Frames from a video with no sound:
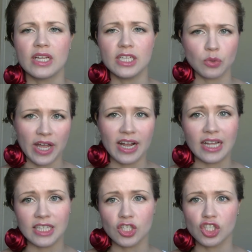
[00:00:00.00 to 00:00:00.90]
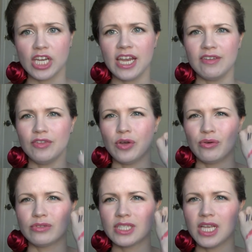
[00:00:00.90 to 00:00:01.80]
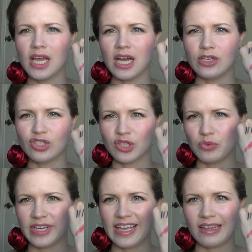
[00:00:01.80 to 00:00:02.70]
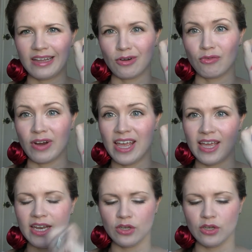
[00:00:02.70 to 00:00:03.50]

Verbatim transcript: That's why I got this shade, even though it's, I usually wouldn't get like a red.